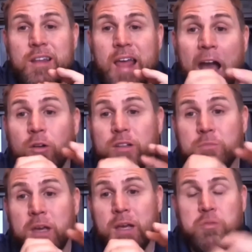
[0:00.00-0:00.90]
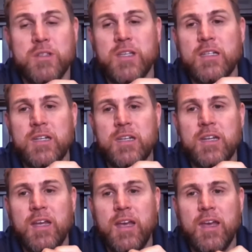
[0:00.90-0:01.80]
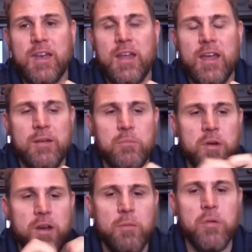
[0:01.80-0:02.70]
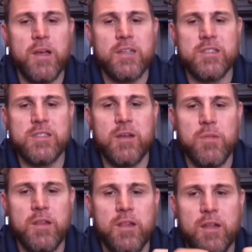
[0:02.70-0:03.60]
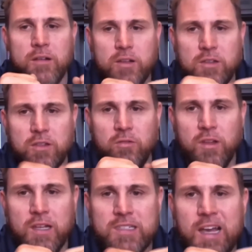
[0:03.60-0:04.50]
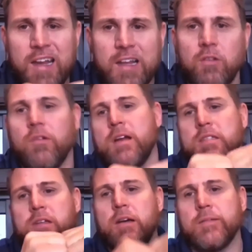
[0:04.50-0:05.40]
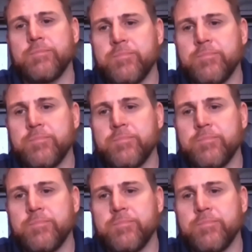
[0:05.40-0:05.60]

how it's being presented and put into place is something that they're really tightening the reins on.